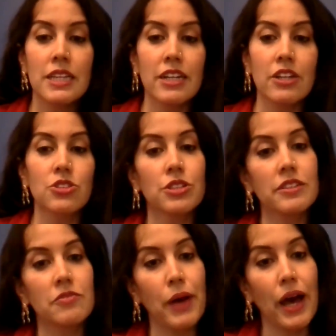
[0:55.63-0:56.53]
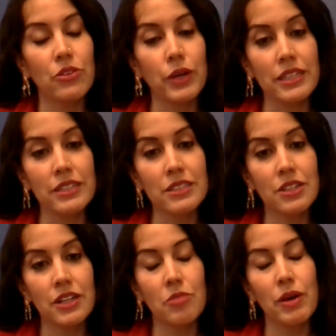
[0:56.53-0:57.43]
that alternative
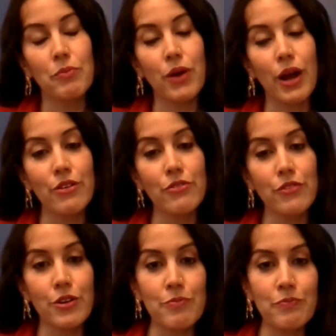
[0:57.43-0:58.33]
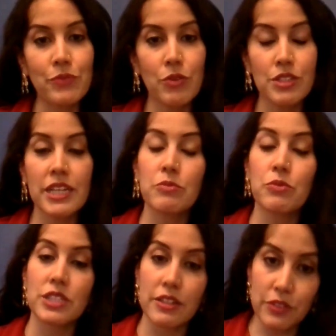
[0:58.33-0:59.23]
pathways could help my prior firm retain
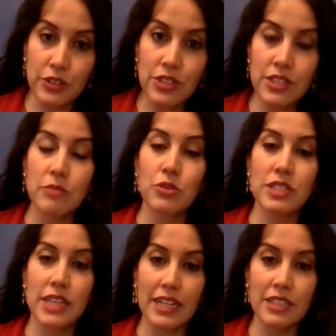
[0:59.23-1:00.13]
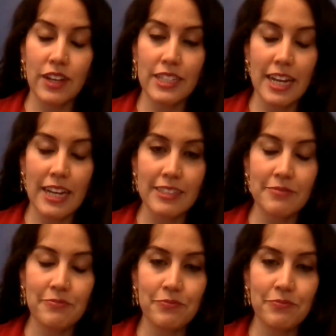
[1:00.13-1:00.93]
more diverse and more satisfied talent.